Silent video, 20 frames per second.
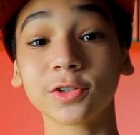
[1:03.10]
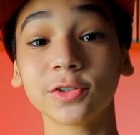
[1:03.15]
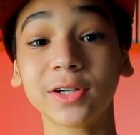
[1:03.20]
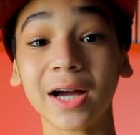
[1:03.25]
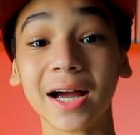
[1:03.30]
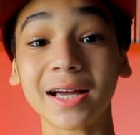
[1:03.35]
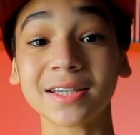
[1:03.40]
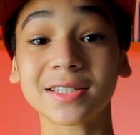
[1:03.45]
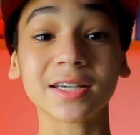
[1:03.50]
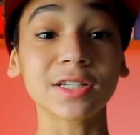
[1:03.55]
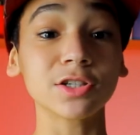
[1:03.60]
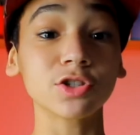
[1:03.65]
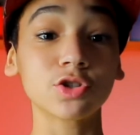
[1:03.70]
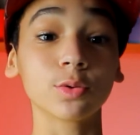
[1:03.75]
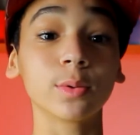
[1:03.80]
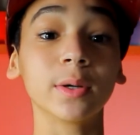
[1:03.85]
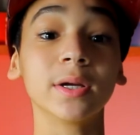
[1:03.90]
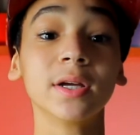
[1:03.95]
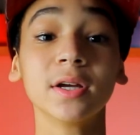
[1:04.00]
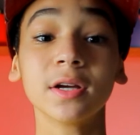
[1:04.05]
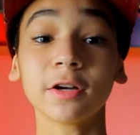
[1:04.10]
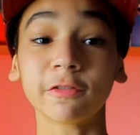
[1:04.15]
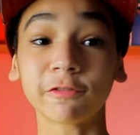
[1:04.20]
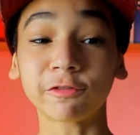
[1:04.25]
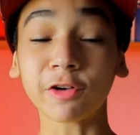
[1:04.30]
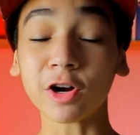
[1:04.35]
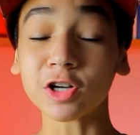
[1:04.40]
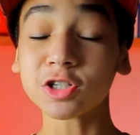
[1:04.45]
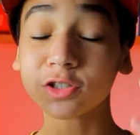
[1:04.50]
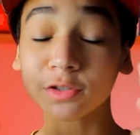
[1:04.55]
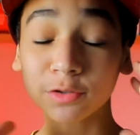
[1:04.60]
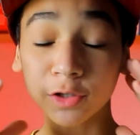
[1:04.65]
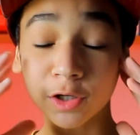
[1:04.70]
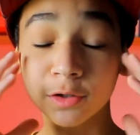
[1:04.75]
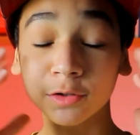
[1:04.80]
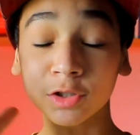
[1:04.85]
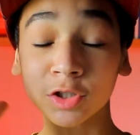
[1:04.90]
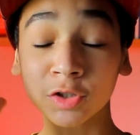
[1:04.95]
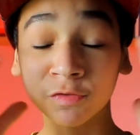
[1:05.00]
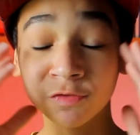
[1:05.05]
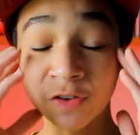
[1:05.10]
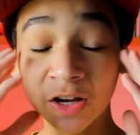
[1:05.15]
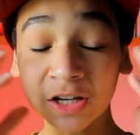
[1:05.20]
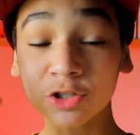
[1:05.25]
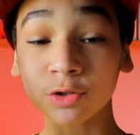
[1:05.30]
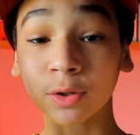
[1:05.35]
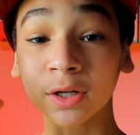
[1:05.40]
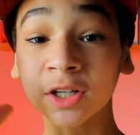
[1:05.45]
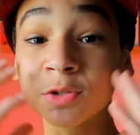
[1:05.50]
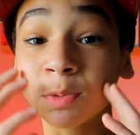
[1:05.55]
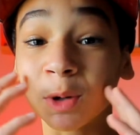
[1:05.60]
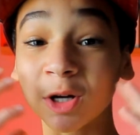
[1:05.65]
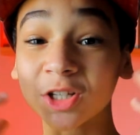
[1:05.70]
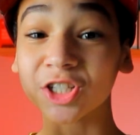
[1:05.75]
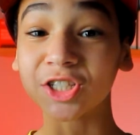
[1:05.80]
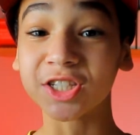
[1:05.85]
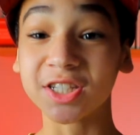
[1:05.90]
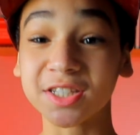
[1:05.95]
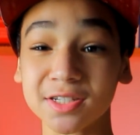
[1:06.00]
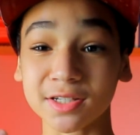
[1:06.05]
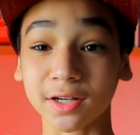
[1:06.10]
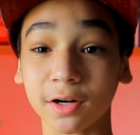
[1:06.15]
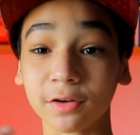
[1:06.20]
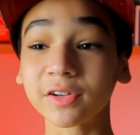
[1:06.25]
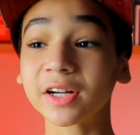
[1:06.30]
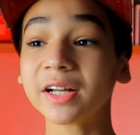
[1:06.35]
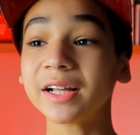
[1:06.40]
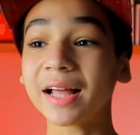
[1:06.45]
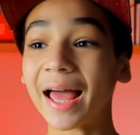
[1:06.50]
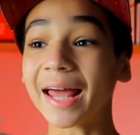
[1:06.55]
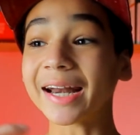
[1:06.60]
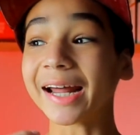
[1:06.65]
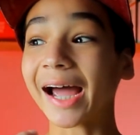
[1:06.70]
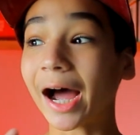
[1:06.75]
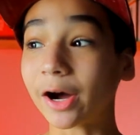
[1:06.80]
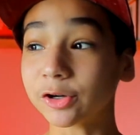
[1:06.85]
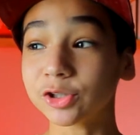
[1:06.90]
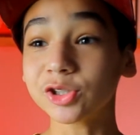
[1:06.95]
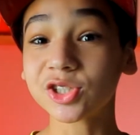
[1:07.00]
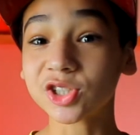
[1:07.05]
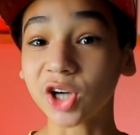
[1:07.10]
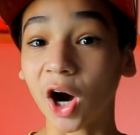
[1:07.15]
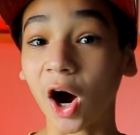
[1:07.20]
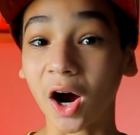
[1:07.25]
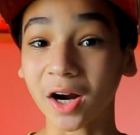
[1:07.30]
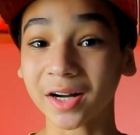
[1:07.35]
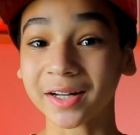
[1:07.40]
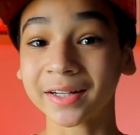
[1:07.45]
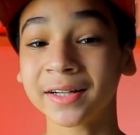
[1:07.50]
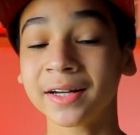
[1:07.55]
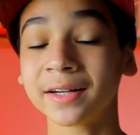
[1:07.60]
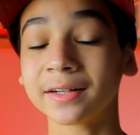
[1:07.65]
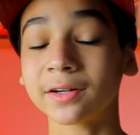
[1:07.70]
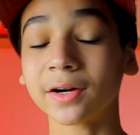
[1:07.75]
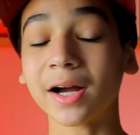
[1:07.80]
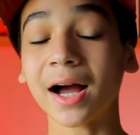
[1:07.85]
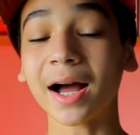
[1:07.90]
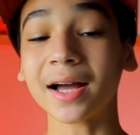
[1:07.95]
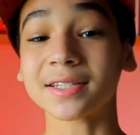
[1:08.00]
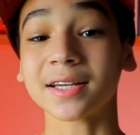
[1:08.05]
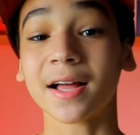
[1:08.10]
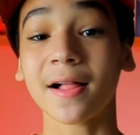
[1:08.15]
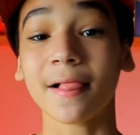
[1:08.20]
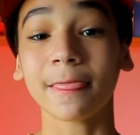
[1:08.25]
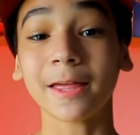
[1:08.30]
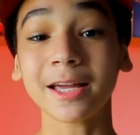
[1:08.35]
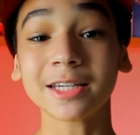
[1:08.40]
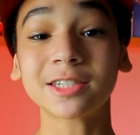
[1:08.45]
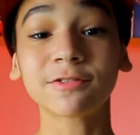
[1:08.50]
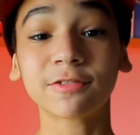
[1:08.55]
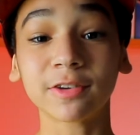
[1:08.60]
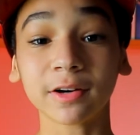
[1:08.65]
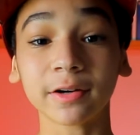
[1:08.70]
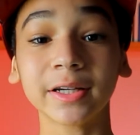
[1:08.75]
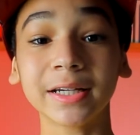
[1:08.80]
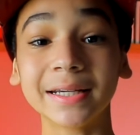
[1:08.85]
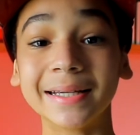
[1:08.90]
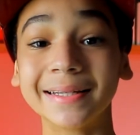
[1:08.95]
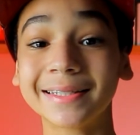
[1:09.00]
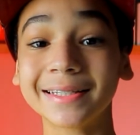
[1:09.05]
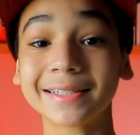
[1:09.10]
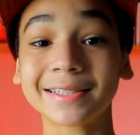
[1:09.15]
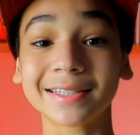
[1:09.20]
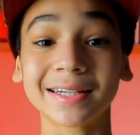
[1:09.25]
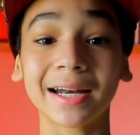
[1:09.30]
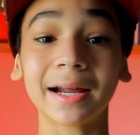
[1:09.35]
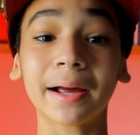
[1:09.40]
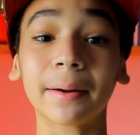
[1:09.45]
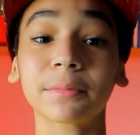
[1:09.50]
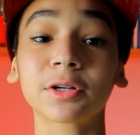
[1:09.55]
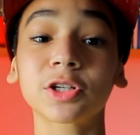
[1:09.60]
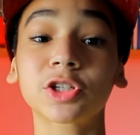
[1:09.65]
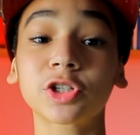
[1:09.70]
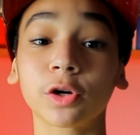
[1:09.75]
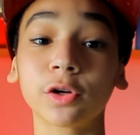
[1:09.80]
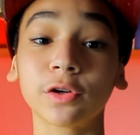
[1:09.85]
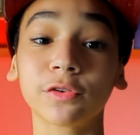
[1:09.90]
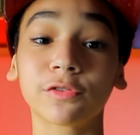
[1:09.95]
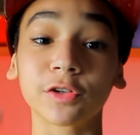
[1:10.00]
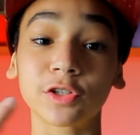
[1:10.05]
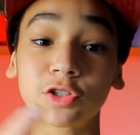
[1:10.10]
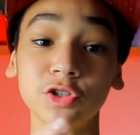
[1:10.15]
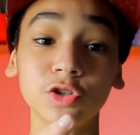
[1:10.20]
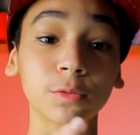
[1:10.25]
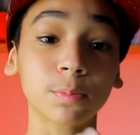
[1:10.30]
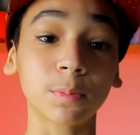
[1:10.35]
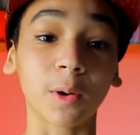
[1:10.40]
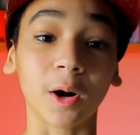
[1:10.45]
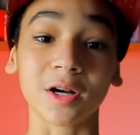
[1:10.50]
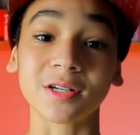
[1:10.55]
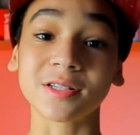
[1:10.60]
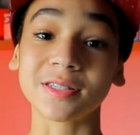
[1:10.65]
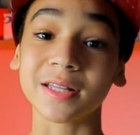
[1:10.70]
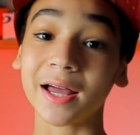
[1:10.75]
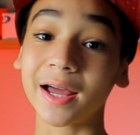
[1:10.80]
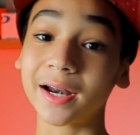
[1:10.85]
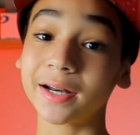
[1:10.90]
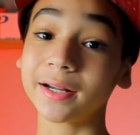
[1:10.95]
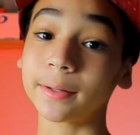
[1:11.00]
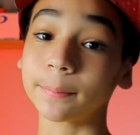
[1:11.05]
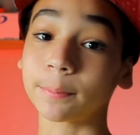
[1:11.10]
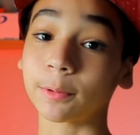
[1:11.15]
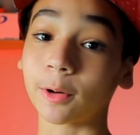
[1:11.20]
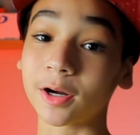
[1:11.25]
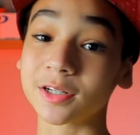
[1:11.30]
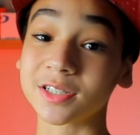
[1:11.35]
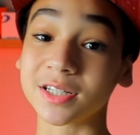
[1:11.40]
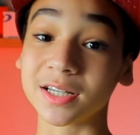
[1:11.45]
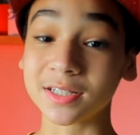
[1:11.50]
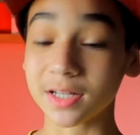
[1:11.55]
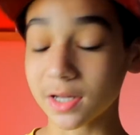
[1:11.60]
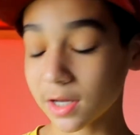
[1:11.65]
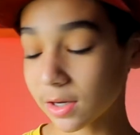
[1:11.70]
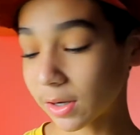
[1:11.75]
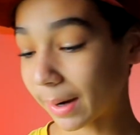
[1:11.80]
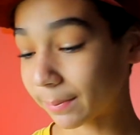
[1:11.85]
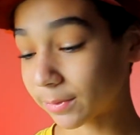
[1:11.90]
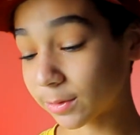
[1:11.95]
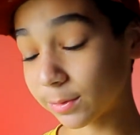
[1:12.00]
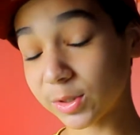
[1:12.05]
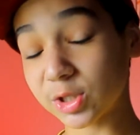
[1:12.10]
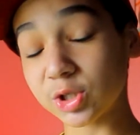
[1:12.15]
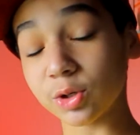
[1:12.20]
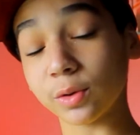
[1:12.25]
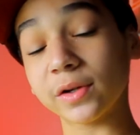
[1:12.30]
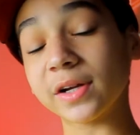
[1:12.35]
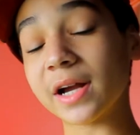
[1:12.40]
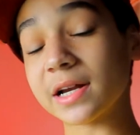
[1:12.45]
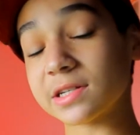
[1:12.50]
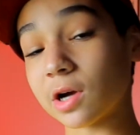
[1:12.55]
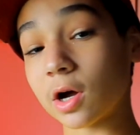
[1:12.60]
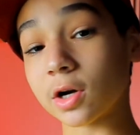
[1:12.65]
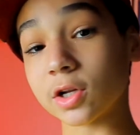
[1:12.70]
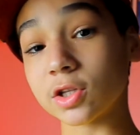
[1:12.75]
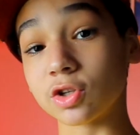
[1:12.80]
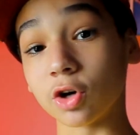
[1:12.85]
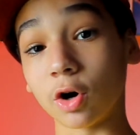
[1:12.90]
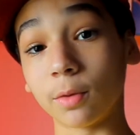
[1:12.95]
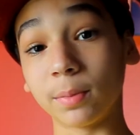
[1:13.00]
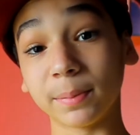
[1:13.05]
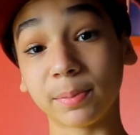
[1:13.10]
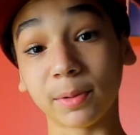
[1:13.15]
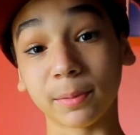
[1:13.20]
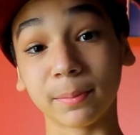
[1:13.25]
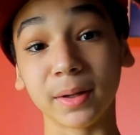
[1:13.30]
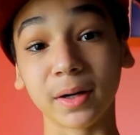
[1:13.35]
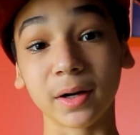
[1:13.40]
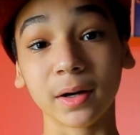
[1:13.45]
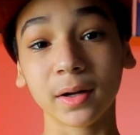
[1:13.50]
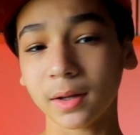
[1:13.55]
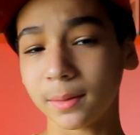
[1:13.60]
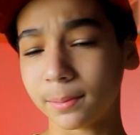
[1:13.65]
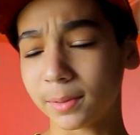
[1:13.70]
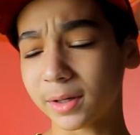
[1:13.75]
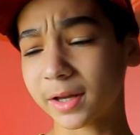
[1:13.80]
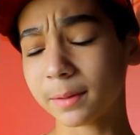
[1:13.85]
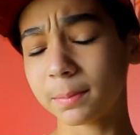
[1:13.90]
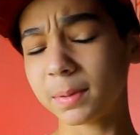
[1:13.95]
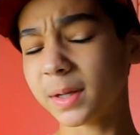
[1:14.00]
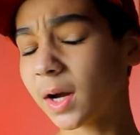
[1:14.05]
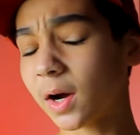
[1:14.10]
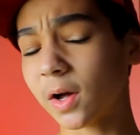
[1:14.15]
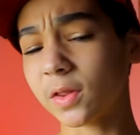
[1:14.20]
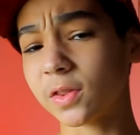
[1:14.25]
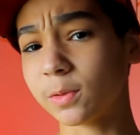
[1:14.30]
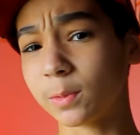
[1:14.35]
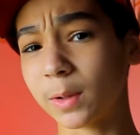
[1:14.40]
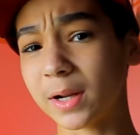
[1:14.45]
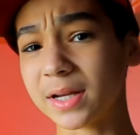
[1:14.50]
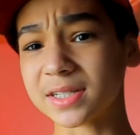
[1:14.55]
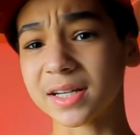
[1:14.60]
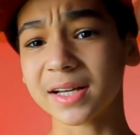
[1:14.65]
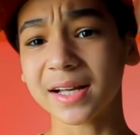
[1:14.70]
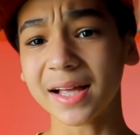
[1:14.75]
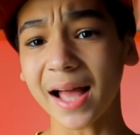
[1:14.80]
you guys can do it, fuss your facial expressions itself and how you talk. Now guys, it's very easy. Today I'm going to show you for two parts, the editing process. I'm going to be showing you guys on Adobe Premiere, but it could be other ways,